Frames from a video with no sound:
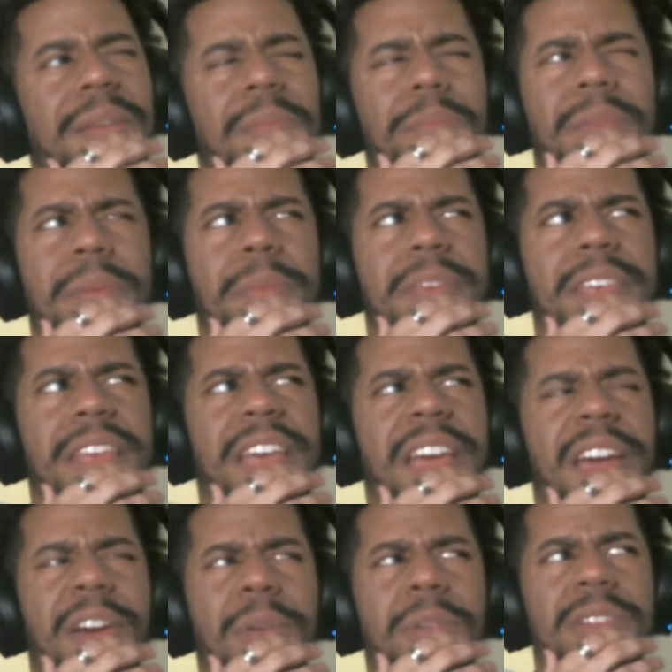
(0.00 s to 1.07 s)
maybe
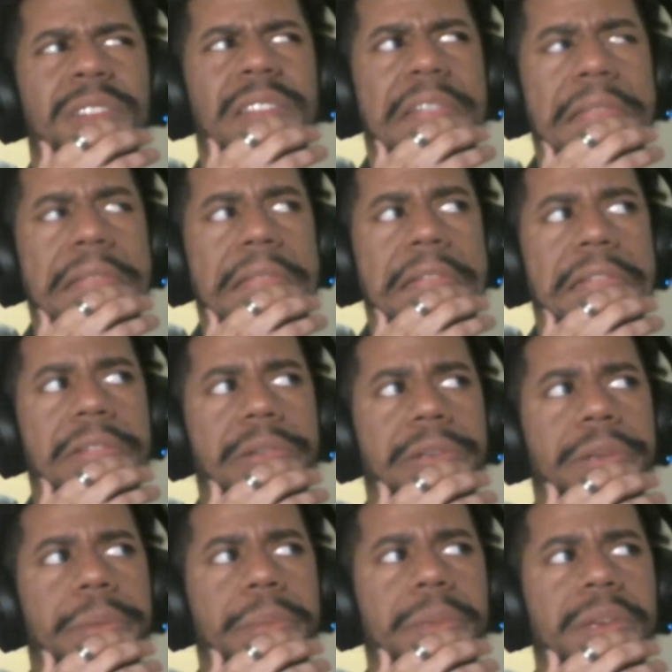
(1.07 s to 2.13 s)
Eren, I guess, or
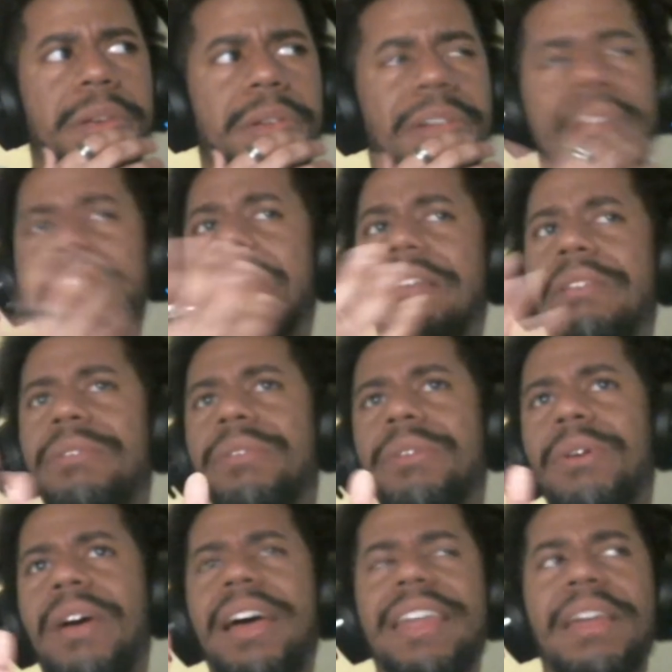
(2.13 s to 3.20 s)
Ymir. I don't
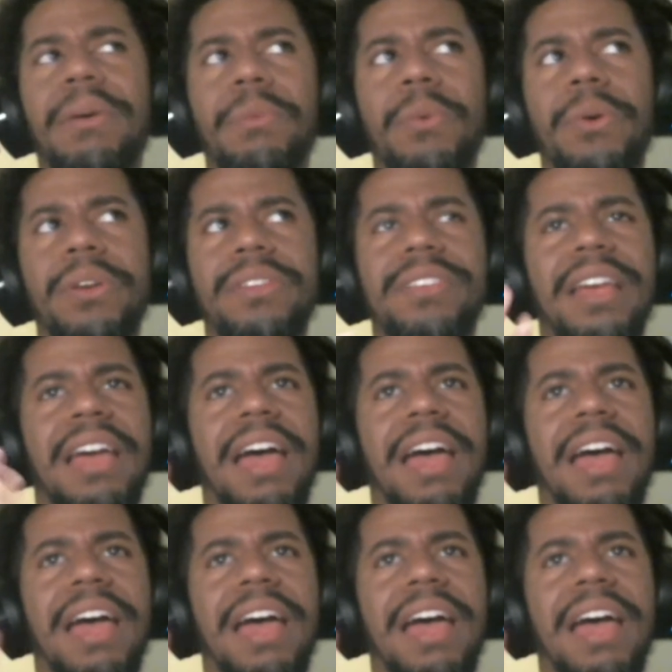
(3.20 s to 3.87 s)
know how that works.